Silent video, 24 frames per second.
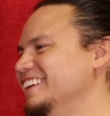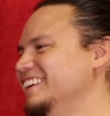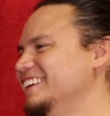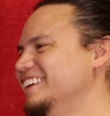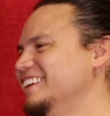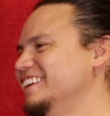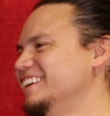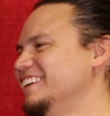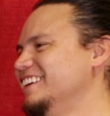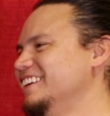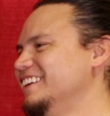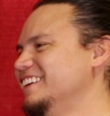
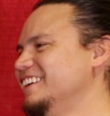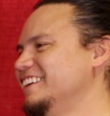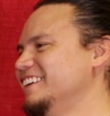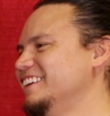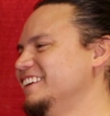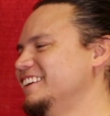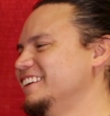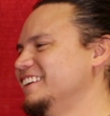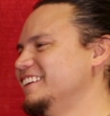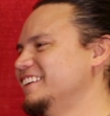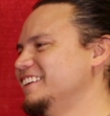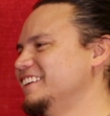
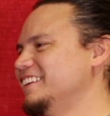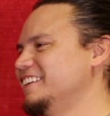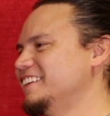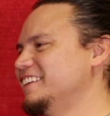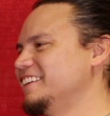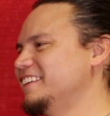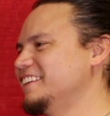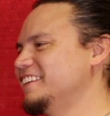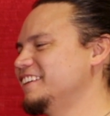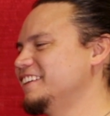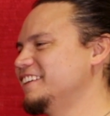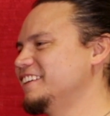
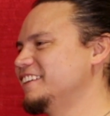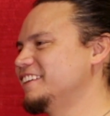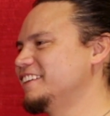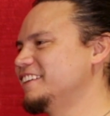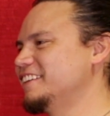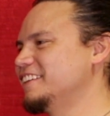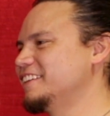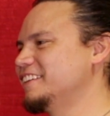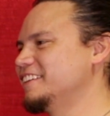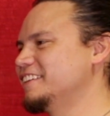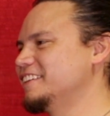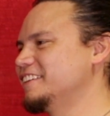
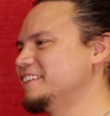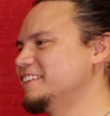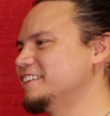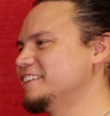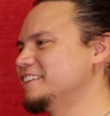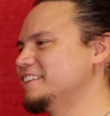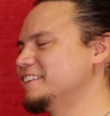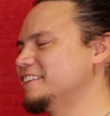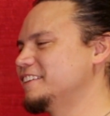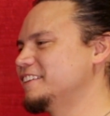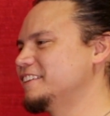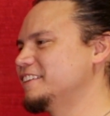
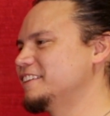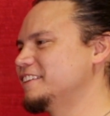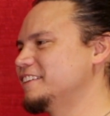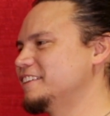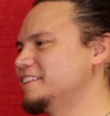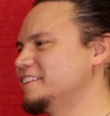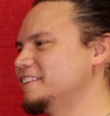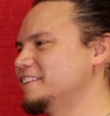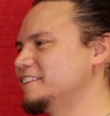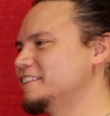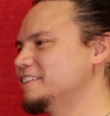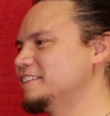
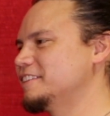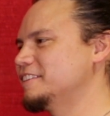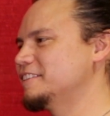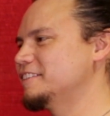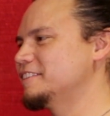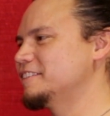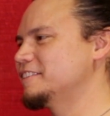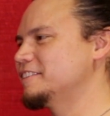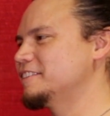[no speech]